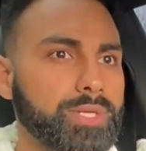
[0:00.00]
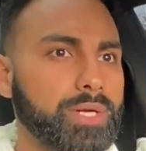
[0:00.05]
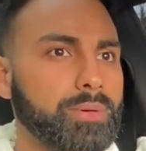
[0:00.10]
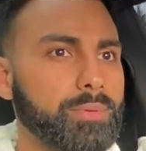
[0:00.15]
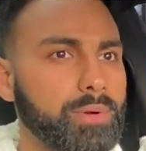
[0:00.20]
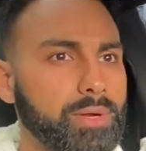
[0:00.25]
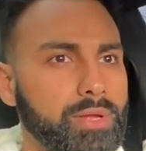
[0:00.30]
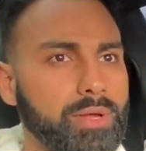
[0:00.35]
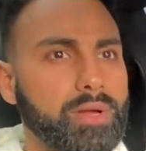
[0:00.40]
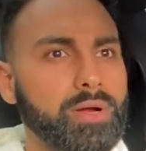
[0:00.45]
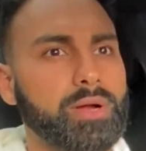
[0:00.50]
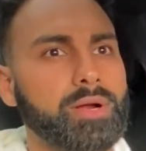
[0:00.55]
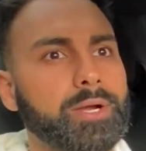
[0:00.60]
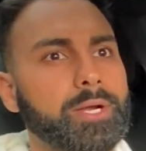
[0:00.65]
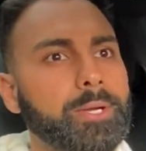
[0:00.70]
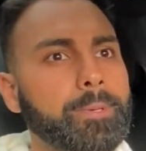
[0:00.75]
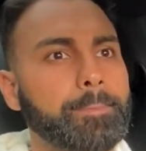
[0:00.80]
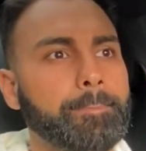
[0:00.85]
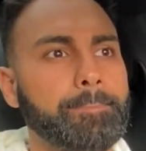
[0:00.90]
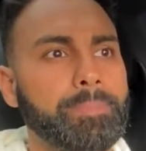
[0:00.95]
turbo
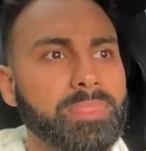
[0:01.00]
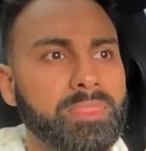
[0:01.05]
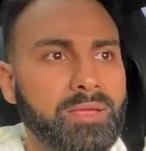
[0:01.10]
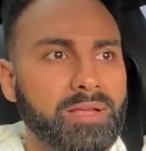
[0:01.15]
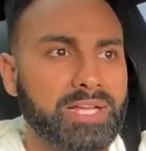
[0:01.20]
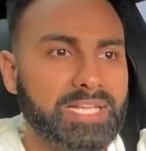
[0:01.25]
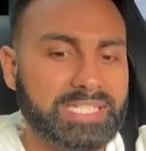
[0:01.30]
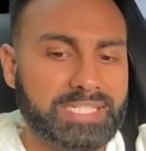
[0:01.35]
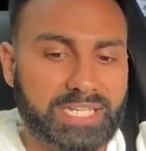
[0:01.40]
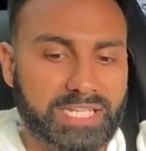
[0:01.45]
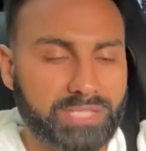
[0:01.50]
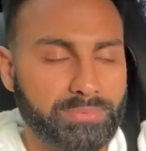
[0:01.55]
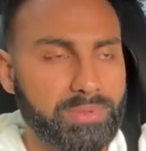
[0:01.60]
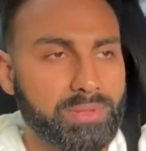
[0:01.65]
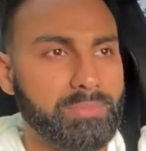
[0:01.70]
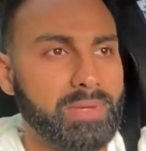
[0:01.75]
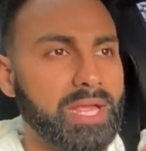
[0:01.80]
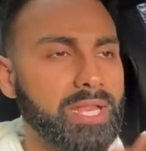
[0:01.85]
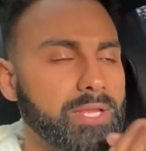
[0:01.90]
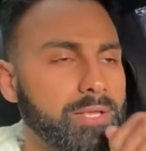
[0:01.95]
car,
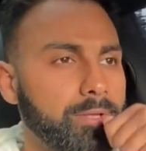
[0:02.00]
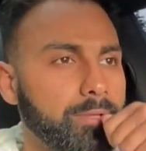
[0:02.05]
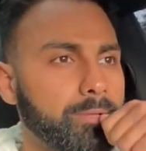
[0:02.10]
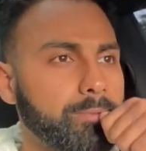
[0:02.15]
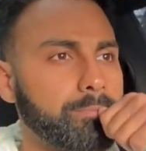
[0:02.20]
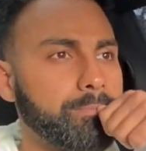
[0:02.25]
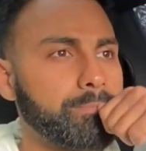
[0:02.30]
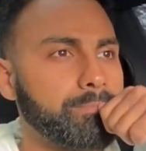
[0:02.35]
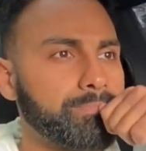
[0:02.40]
6-speed manual,